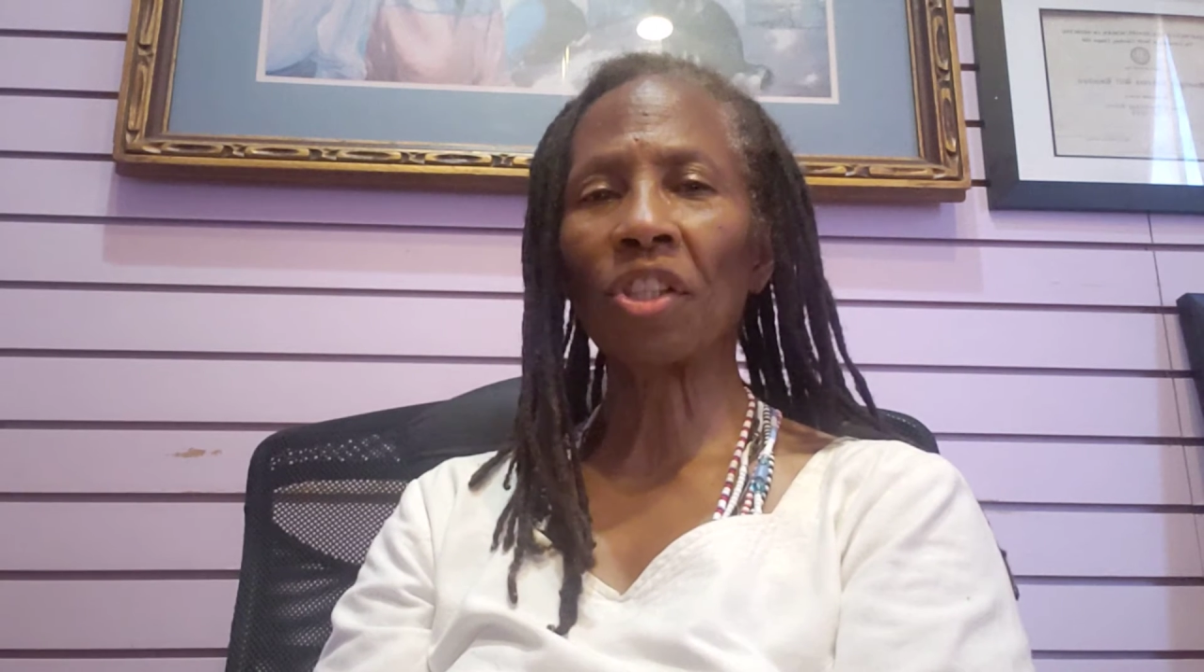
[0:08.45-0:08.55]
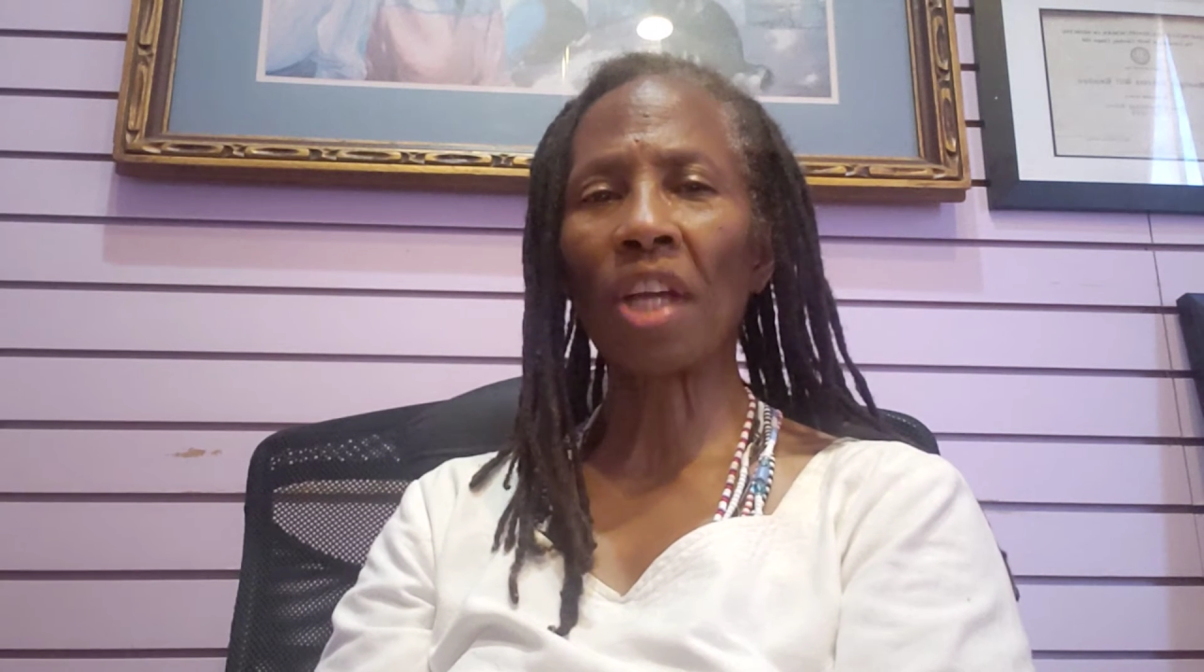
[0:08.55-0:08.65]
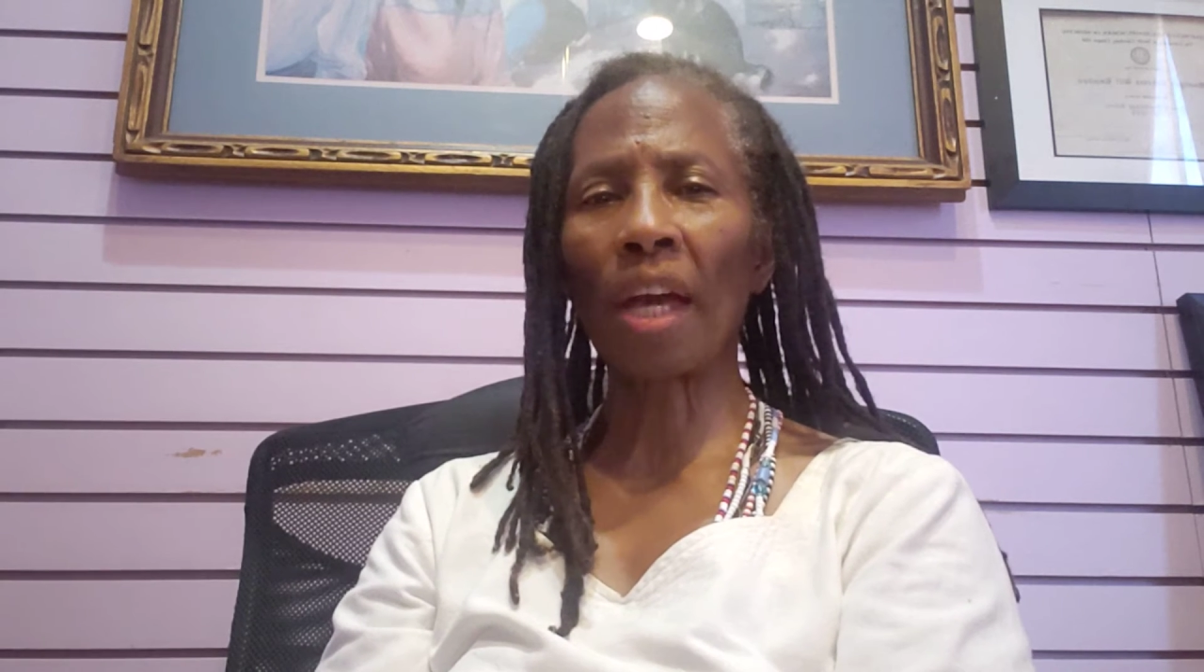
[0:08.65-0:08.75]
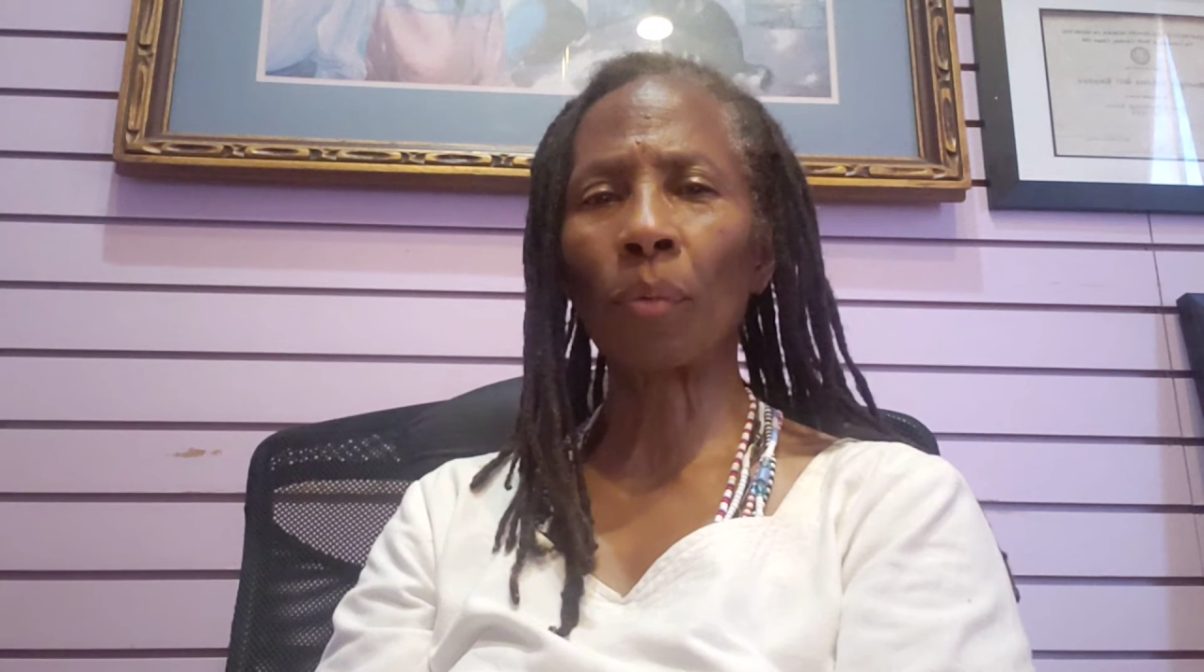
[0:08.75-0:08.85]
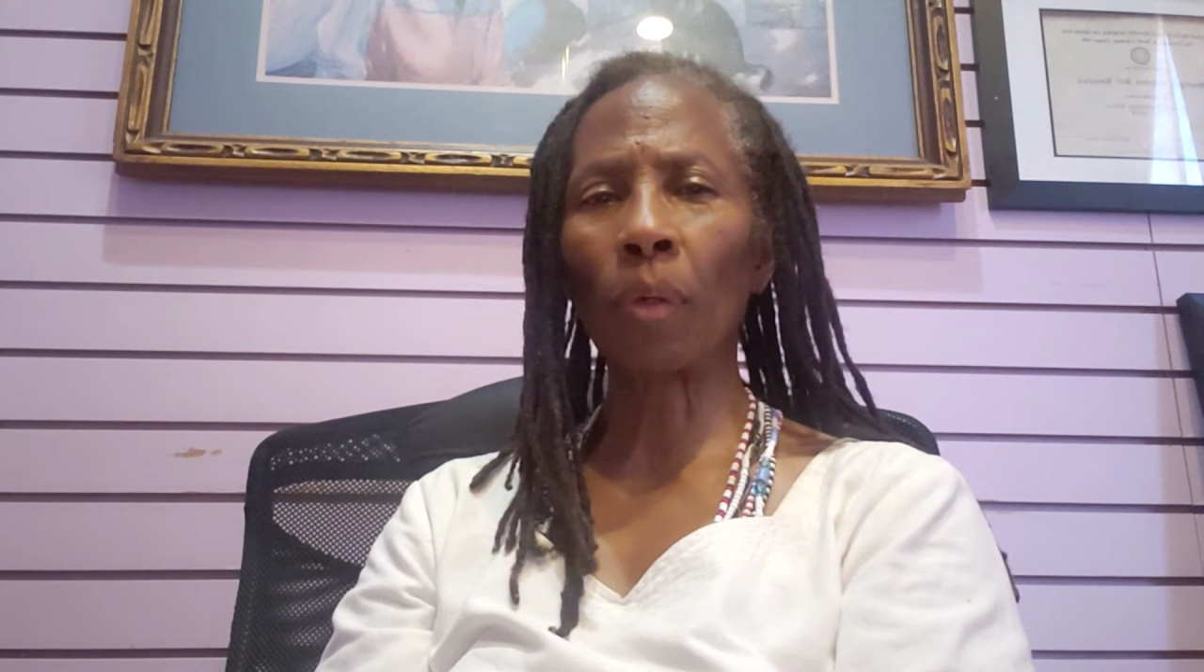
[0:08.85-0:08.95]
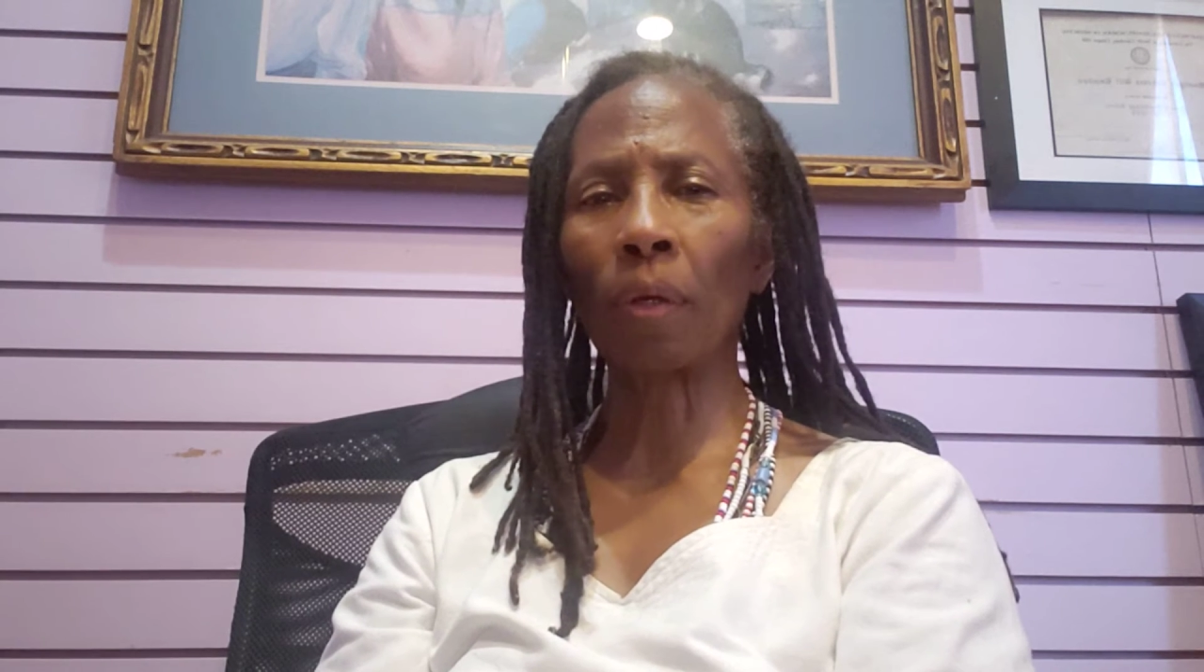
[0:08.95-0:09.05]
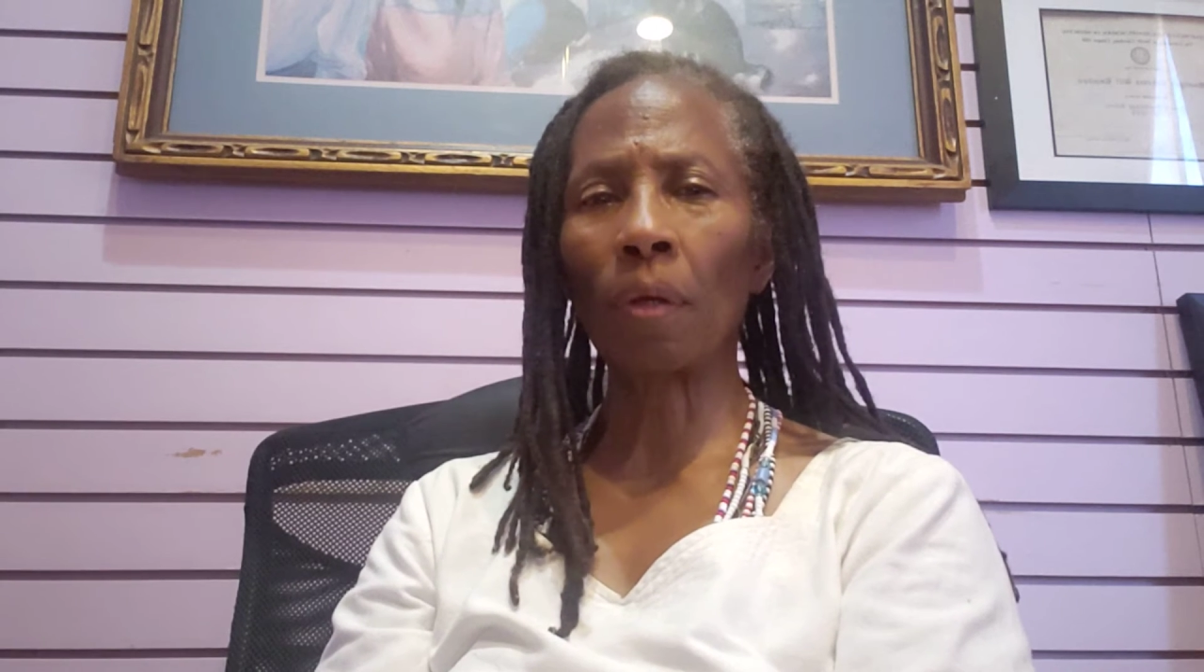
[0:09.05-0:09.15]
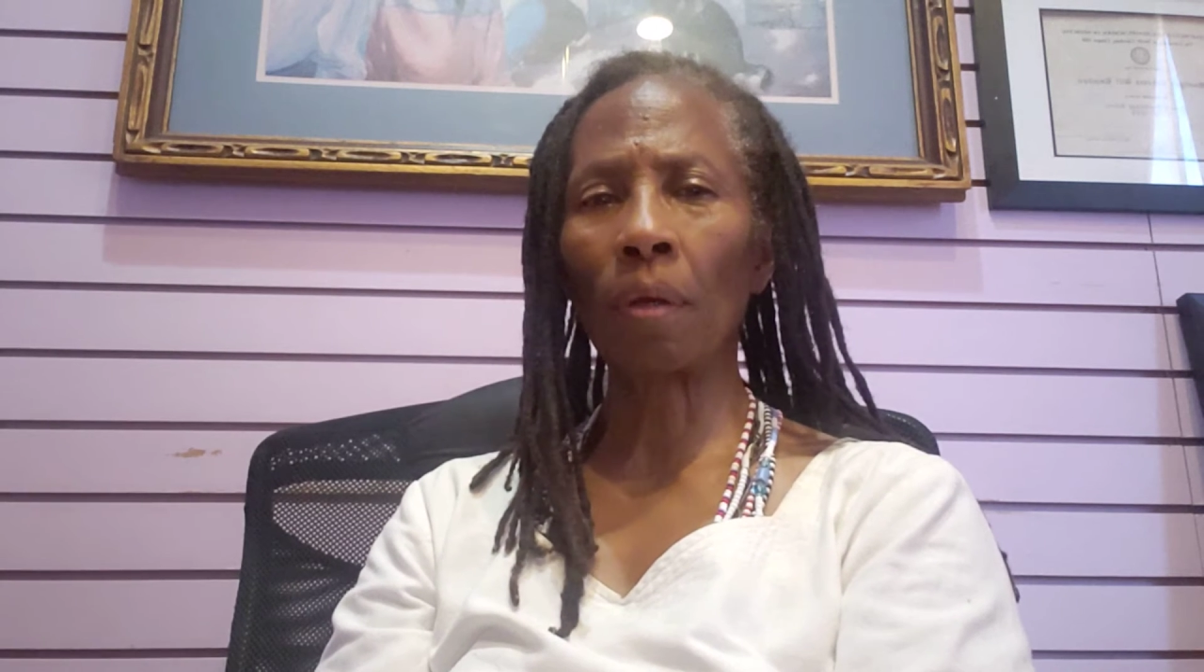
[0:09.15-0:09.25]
Chadwick